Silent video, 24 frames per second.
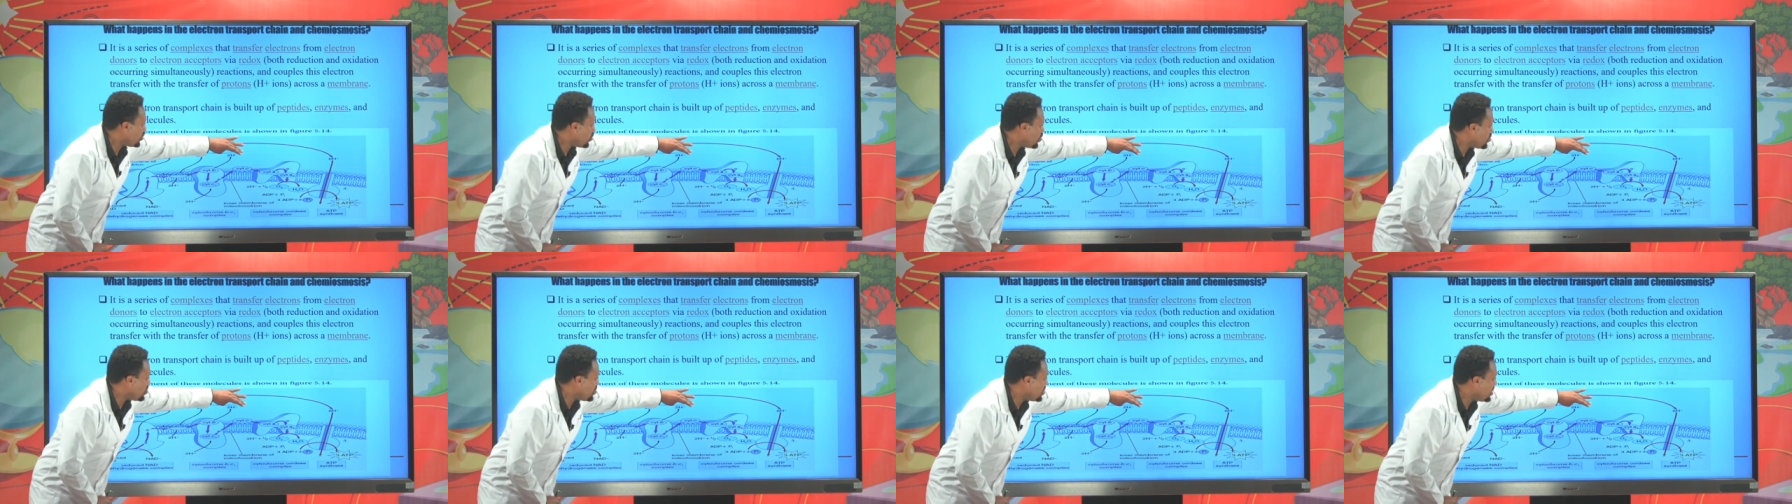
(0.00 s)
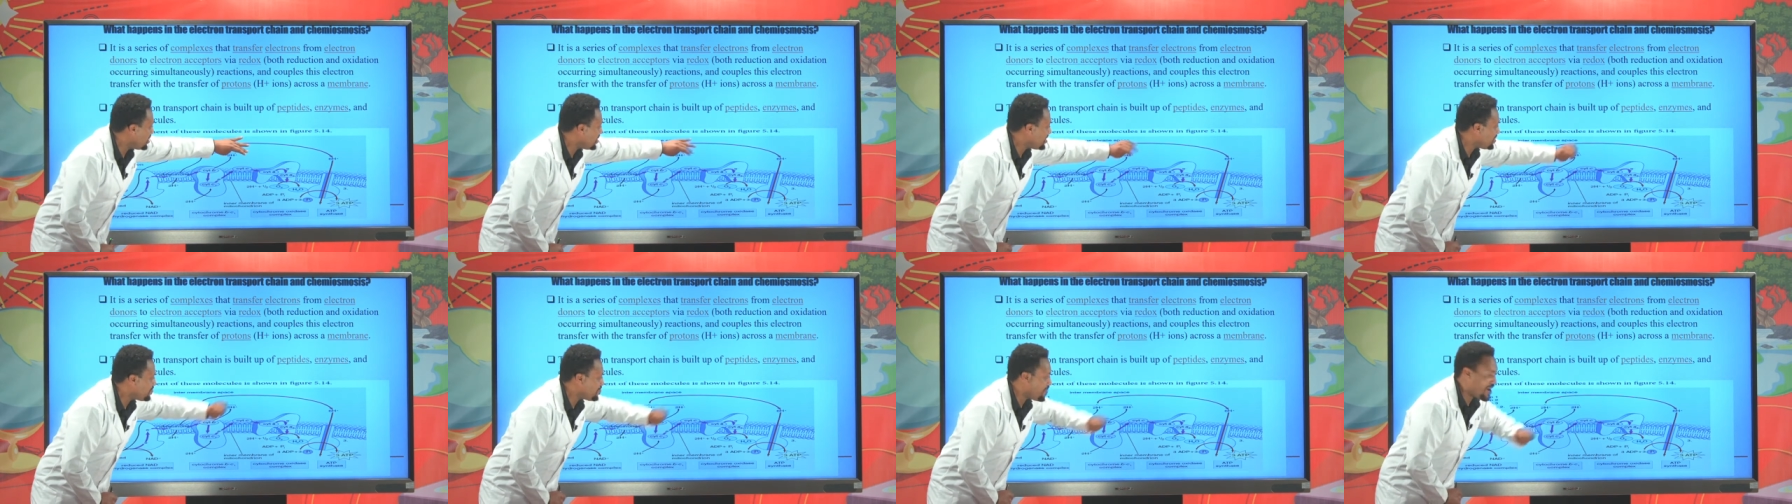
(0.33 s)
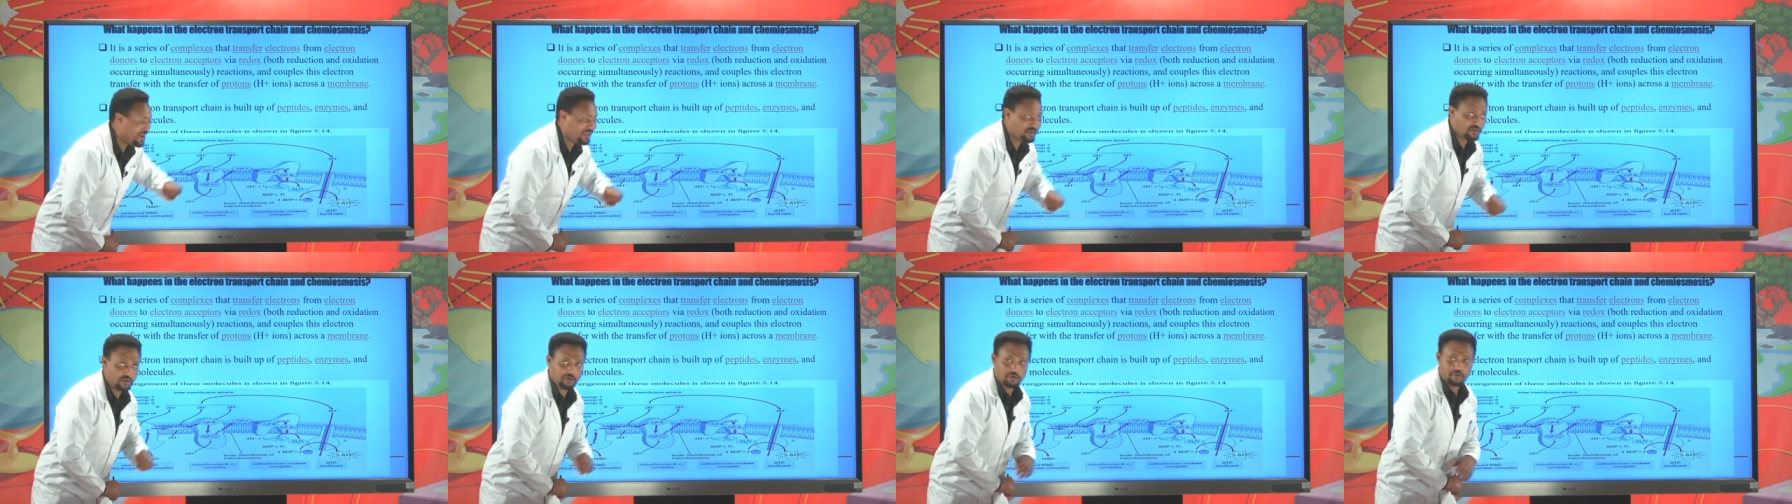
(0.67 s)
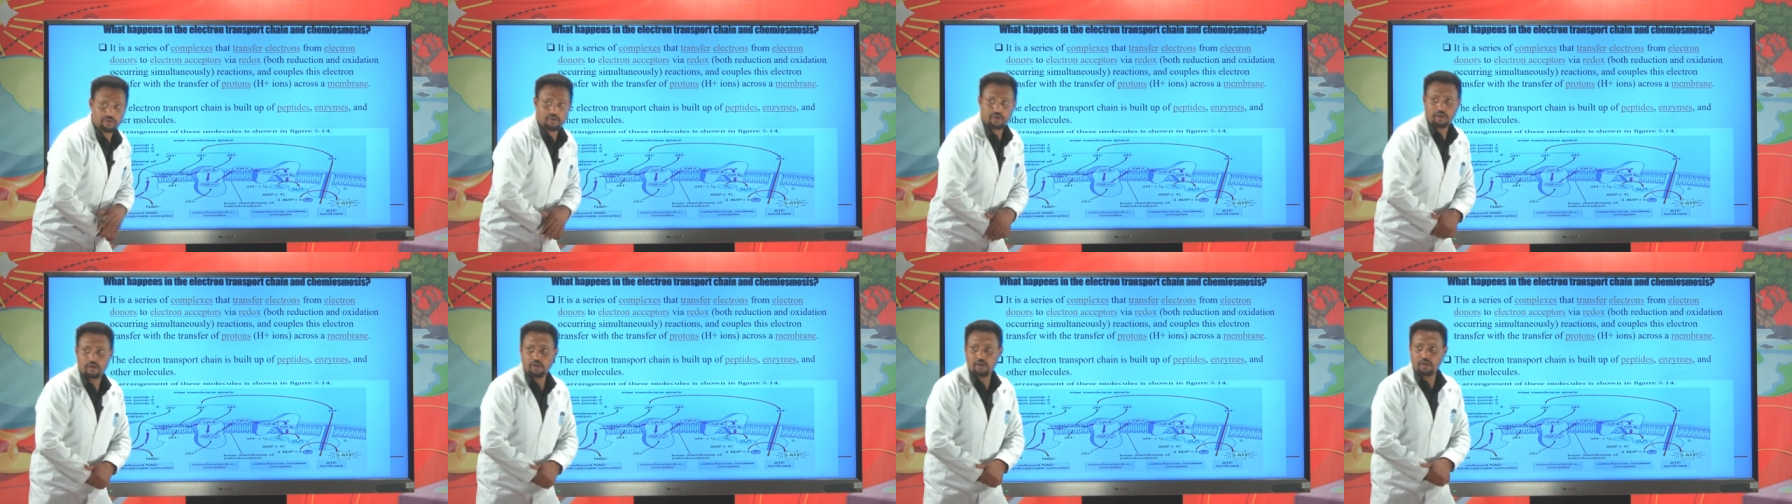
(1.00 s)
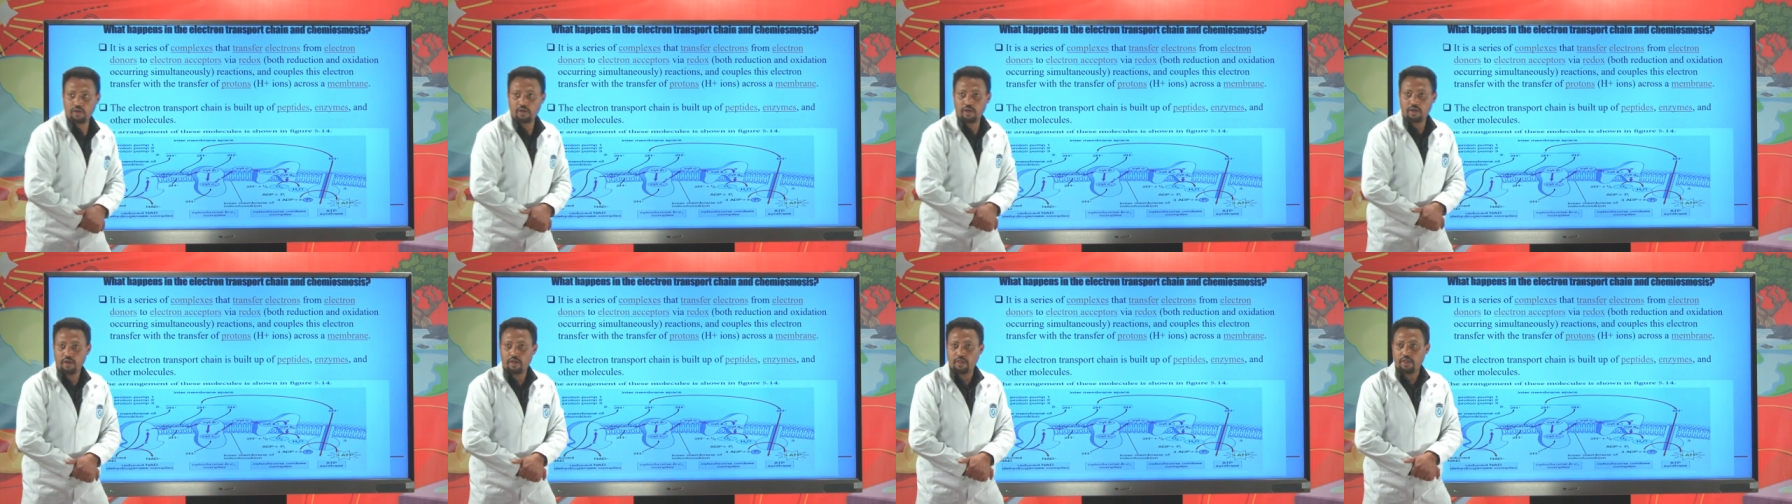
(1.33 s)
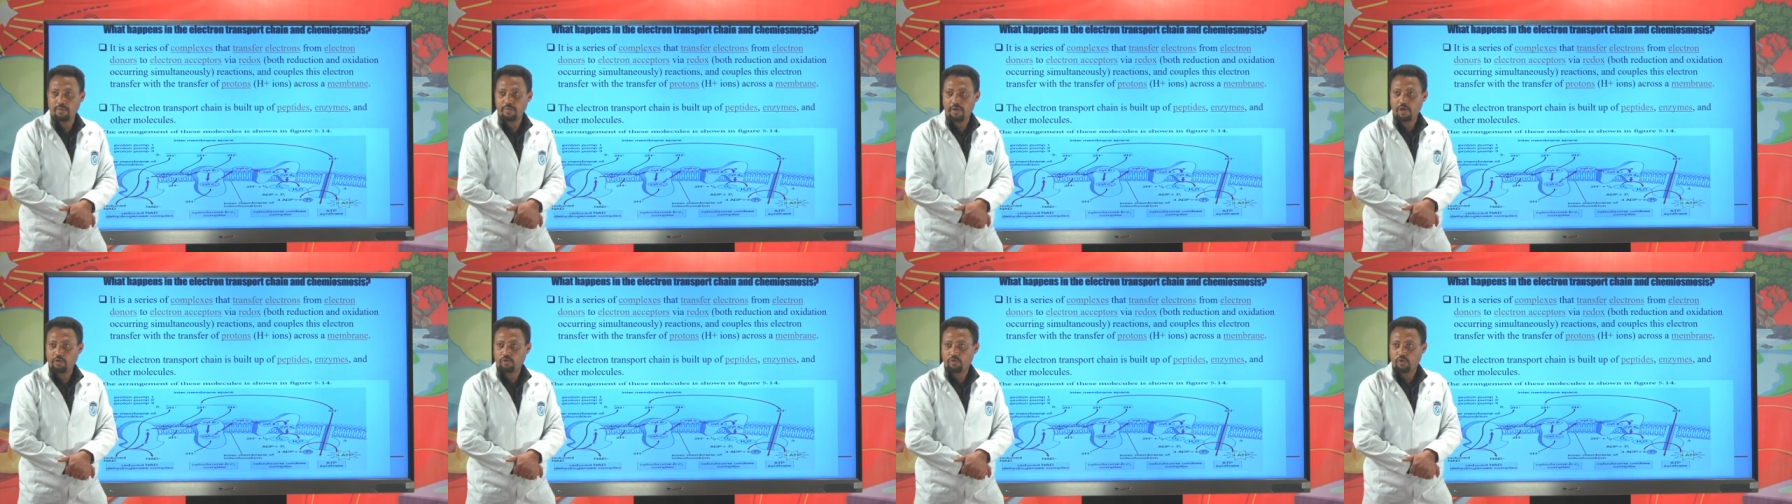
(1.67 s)
on this part of the
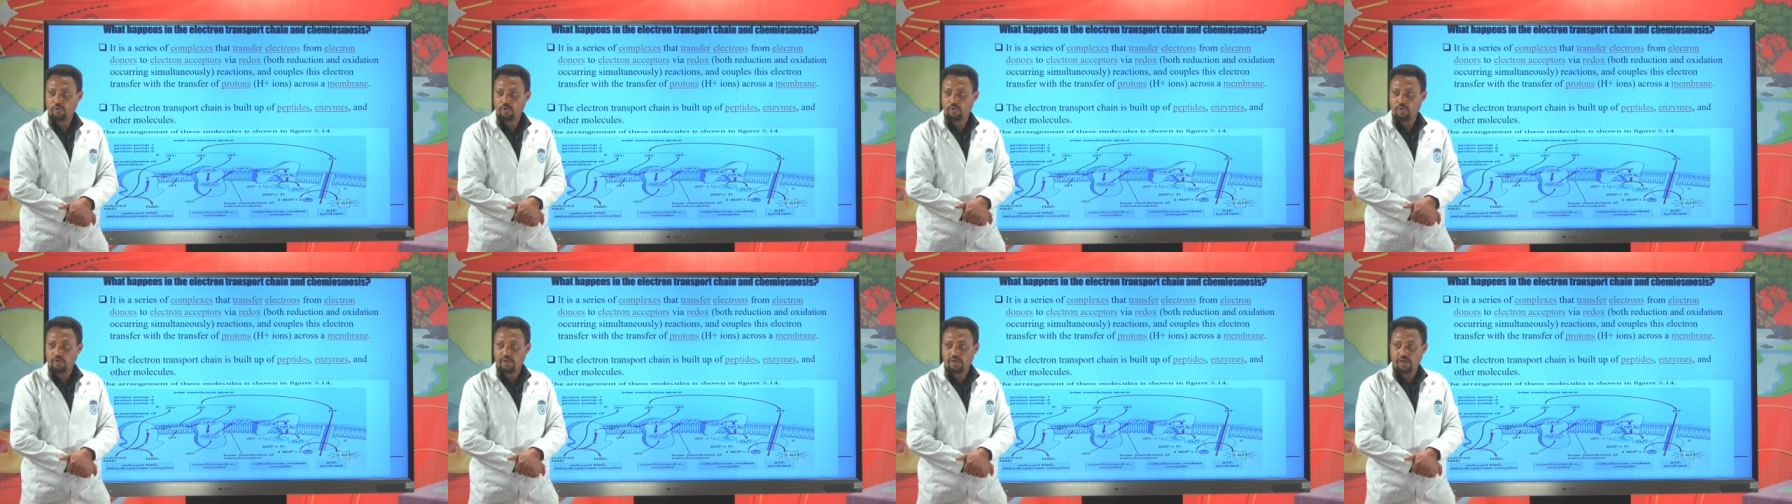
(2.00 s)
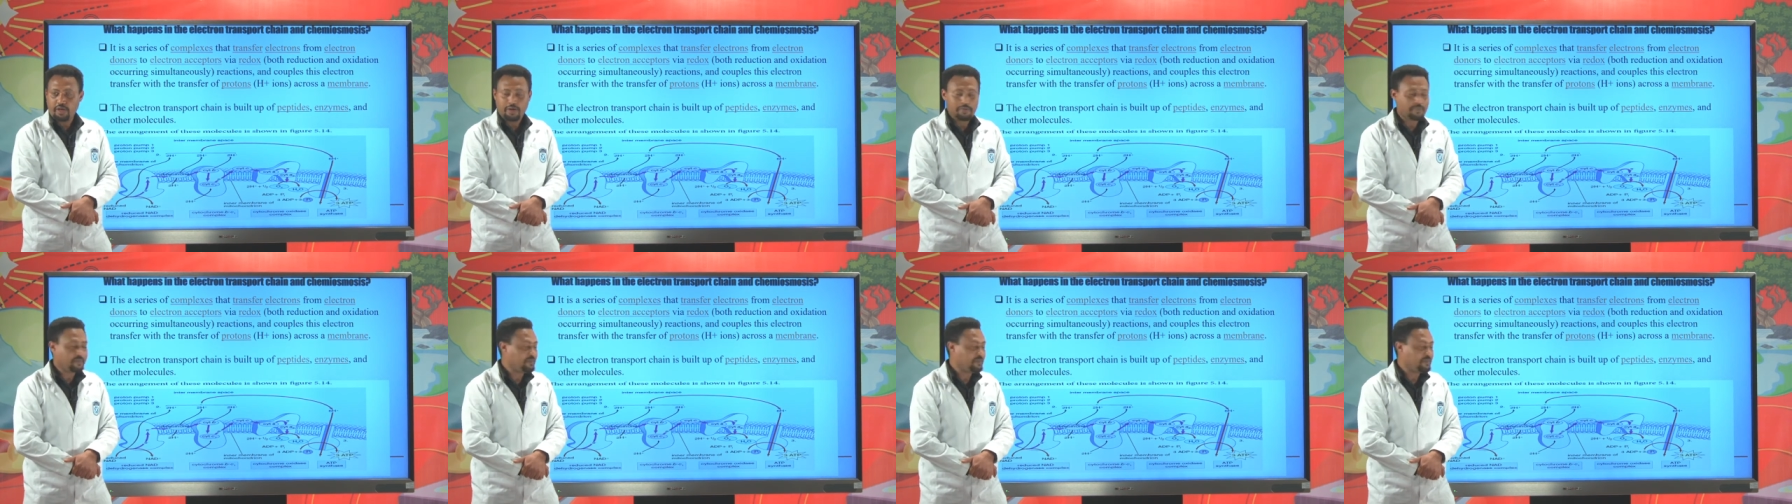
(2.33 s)
mitochondria,